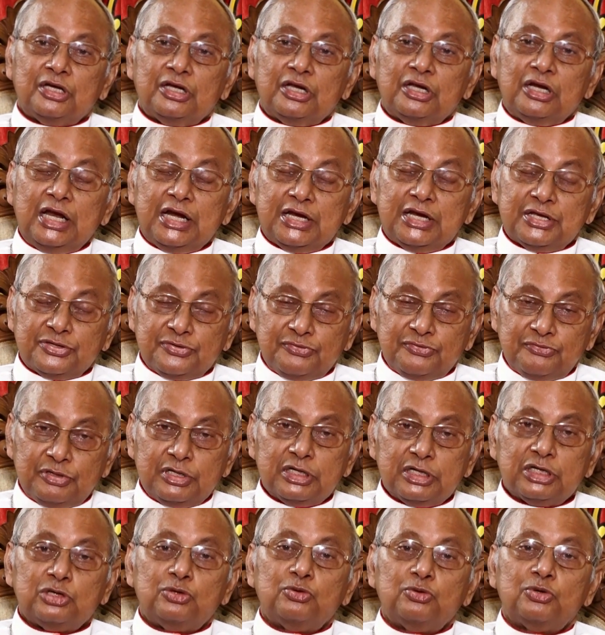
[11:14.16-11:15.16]
Let us
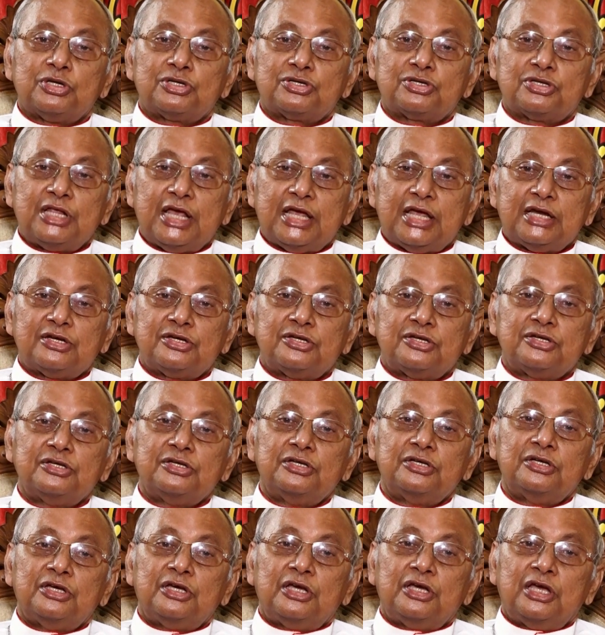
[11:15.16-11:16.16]
work towards that,
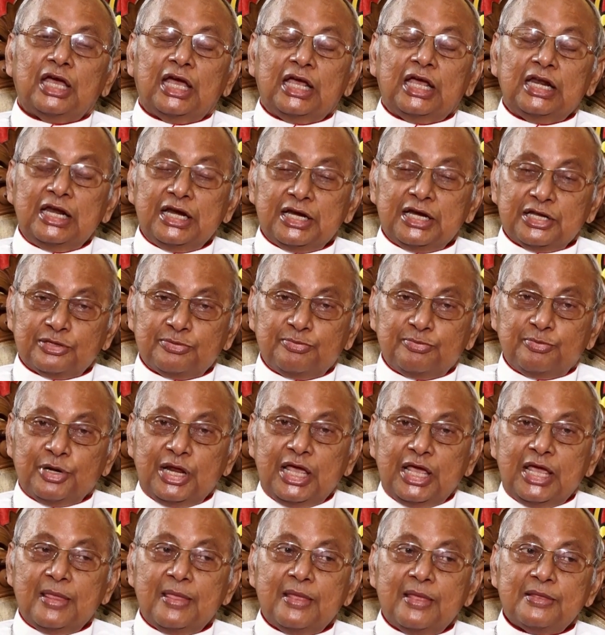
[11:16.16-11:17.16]
and let us
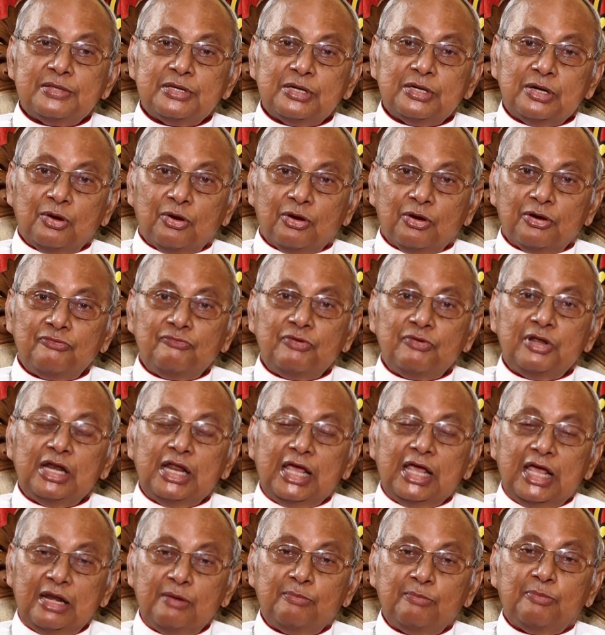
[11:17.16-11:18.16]
pray that the Lord will
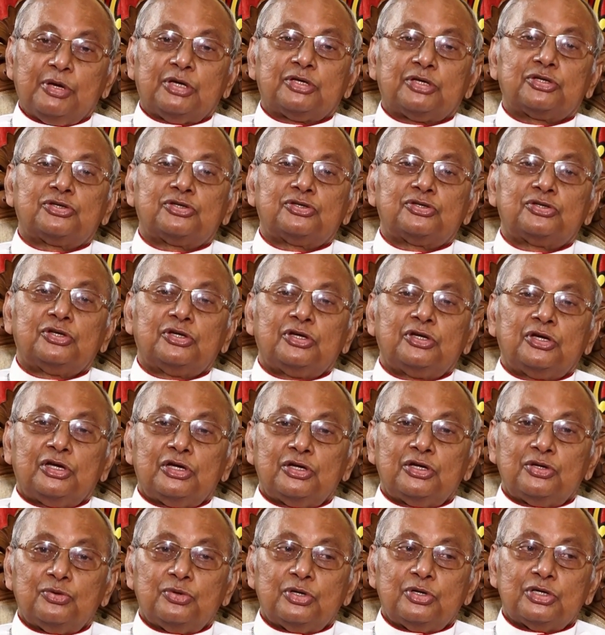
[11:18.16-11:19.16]
help us
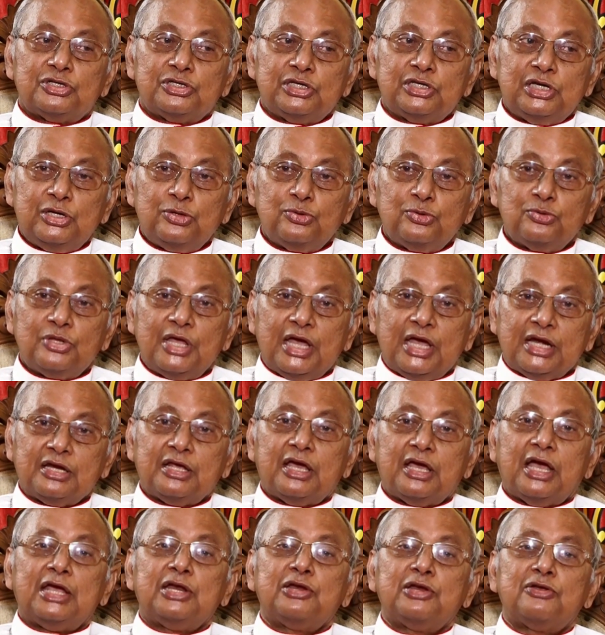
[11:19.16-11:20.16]
to achieve that
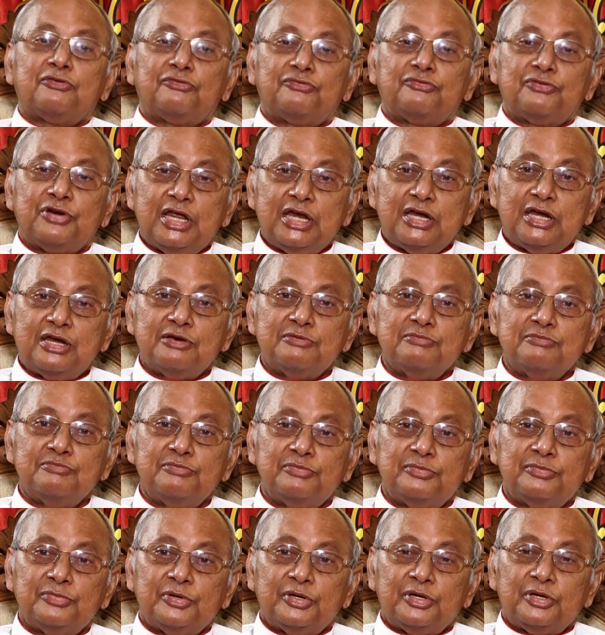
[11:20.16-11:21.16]
kind of freedom,
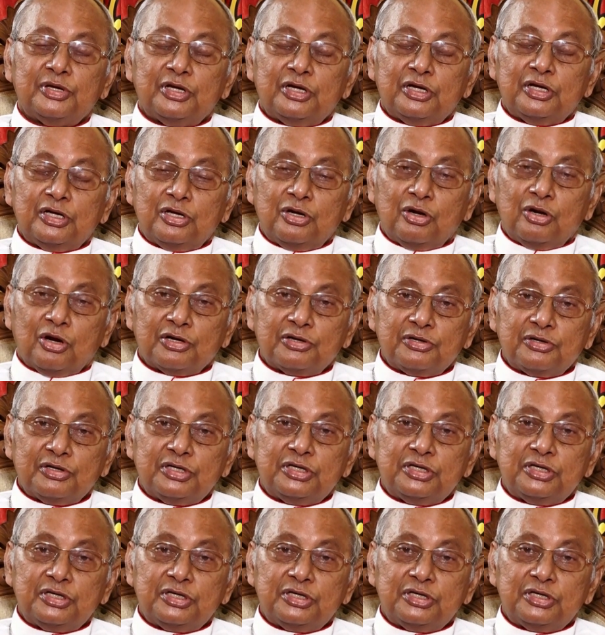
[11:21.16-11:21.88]
not